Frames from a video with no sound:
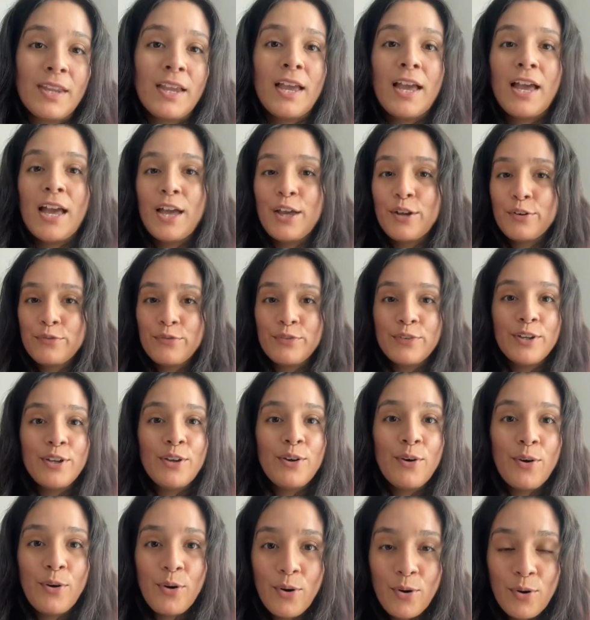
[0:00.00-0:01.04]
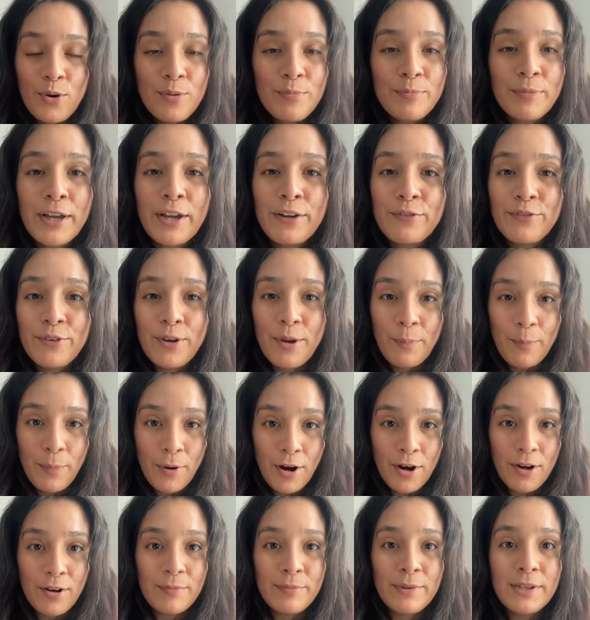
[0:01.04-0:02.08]
Every home, every
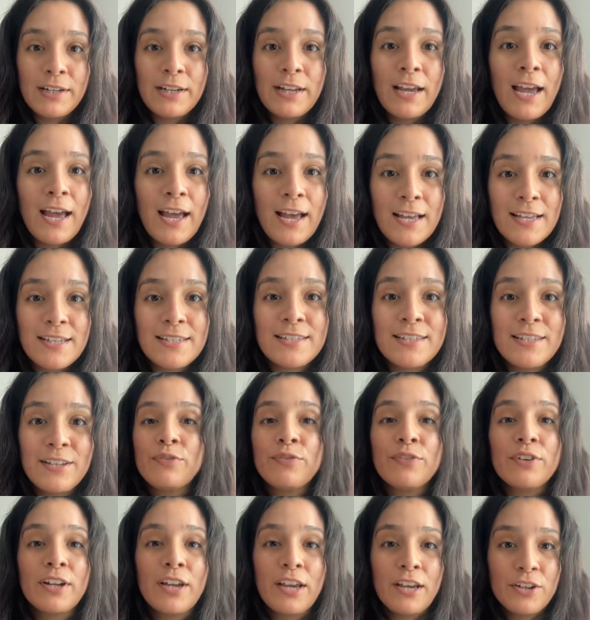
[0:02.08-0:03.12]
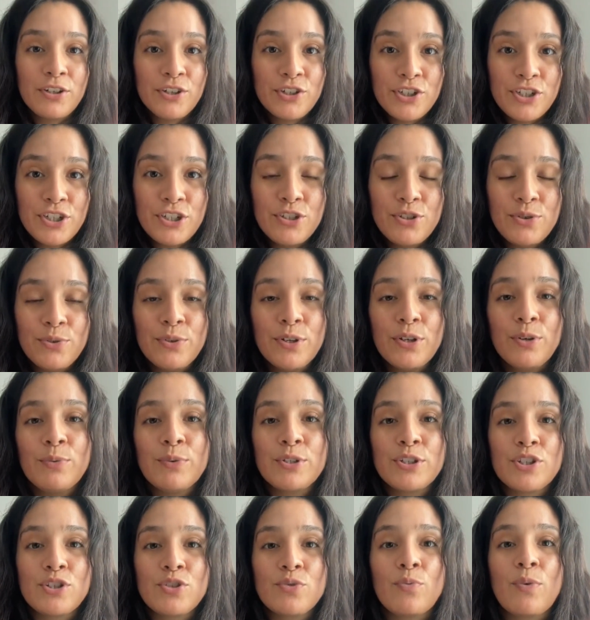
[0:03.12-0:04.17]
apartment has different energy to it, which
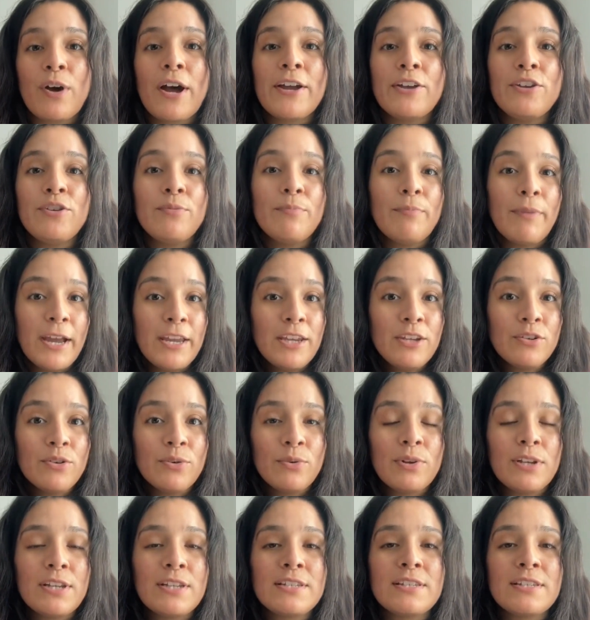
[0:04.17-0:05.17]
is why you might notice,